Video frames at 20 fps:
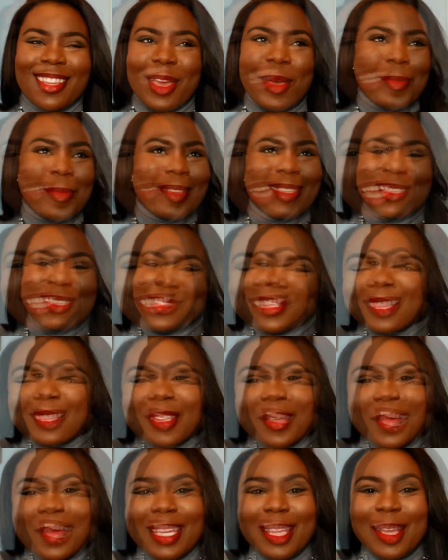and I'm getting
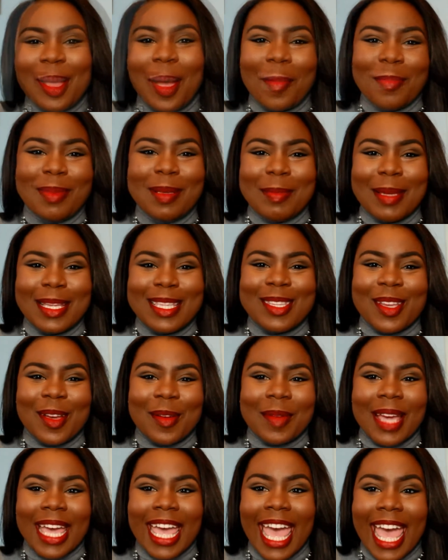so many compliments on
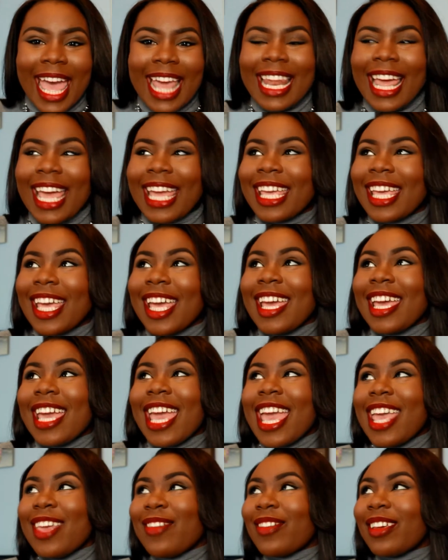my hair. Like,
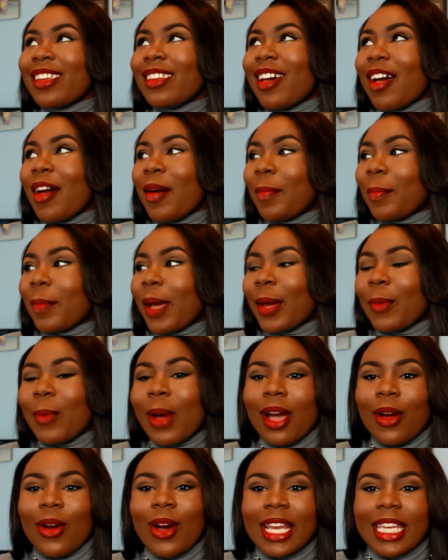even um, my
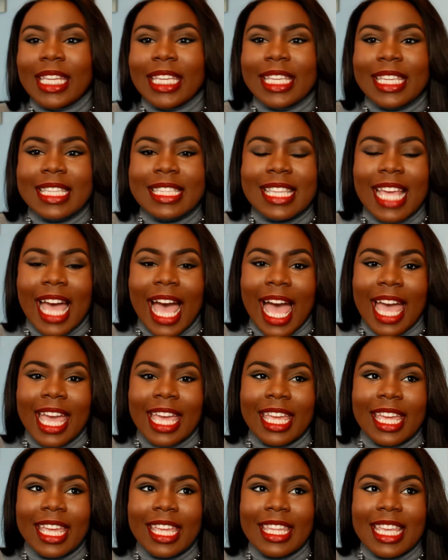work colleagues,
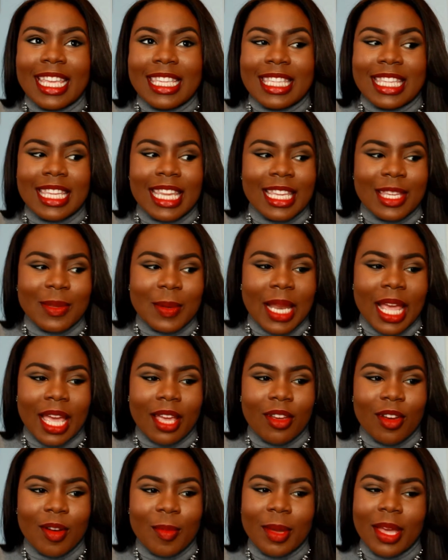I yesterday they were
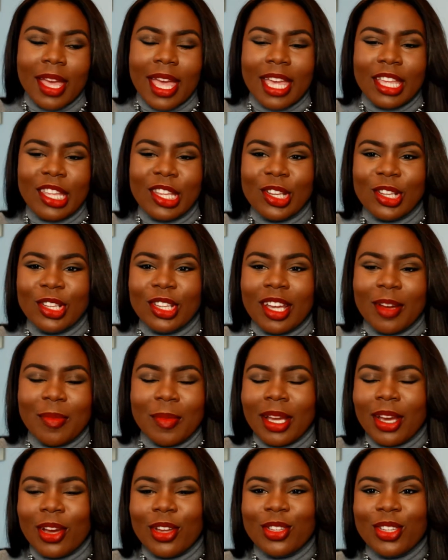like, oh my hair, you, oh
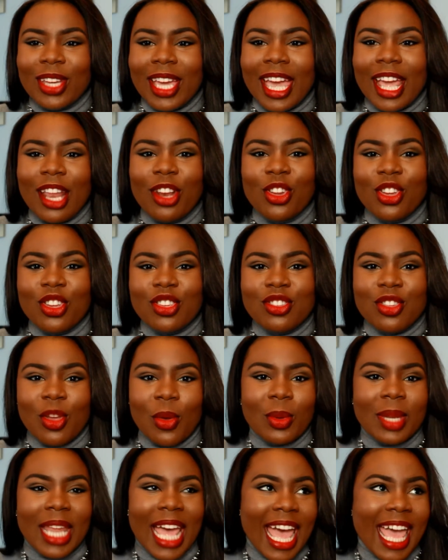my god, your hair looks so
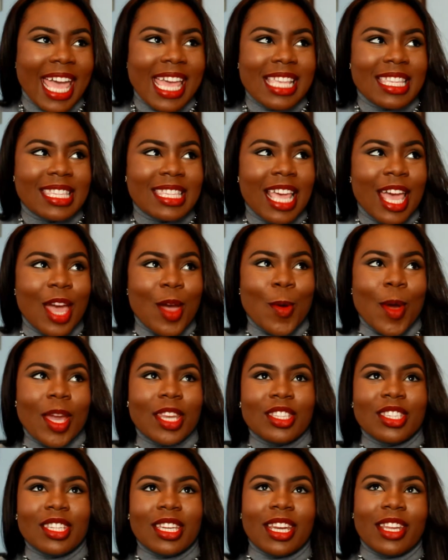nice, where
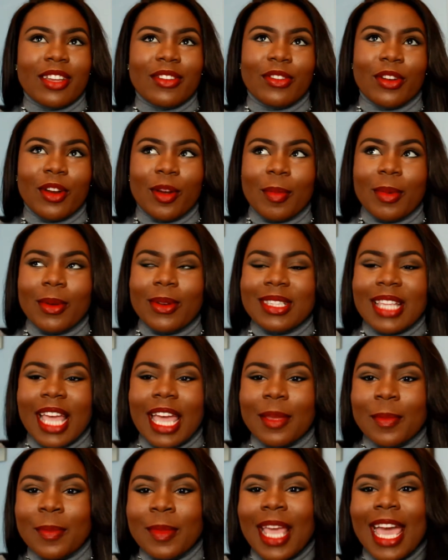did you get it from? And I was
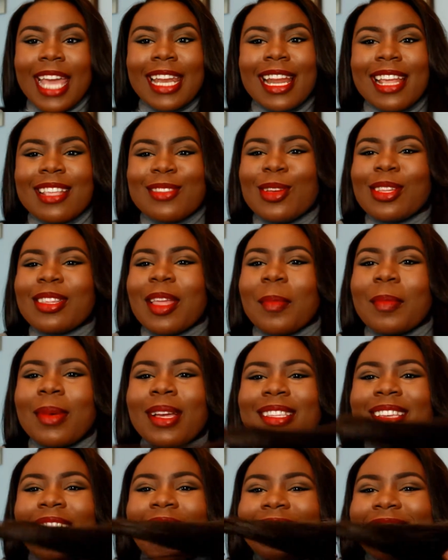like, and then I told them,
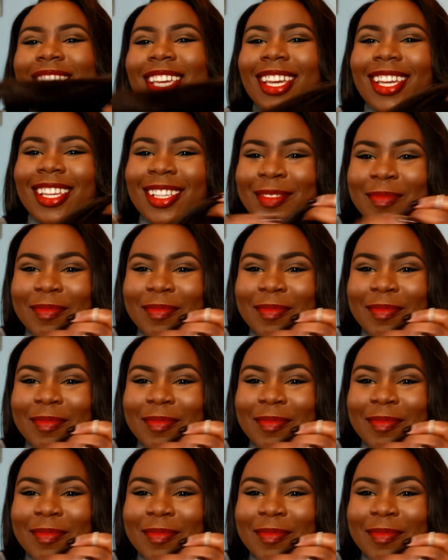touch it,